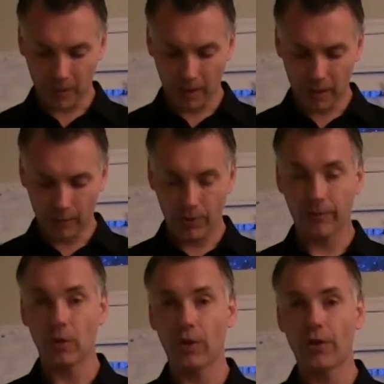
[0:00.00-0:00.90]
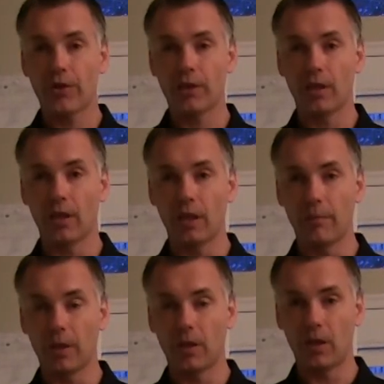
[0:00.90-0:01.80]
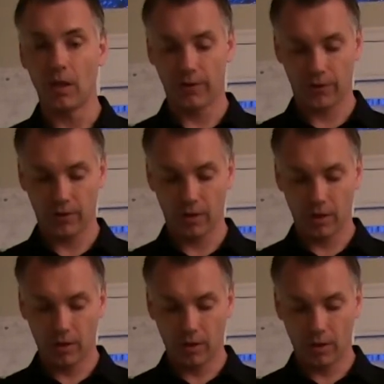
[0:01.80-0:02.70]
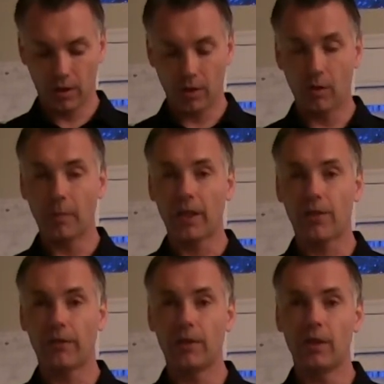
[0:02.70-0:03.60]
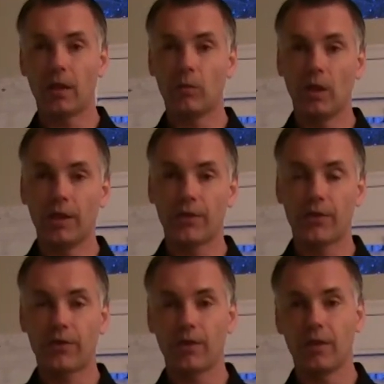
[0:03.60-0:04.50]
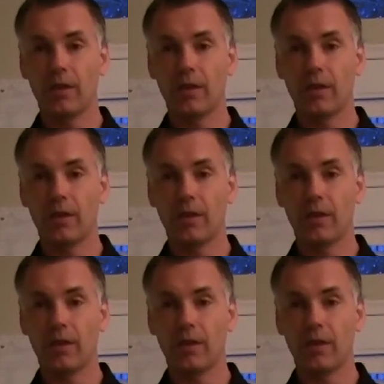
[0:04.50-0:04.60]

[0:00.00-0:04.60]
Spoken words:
And that was, of course, because Microsoft did not want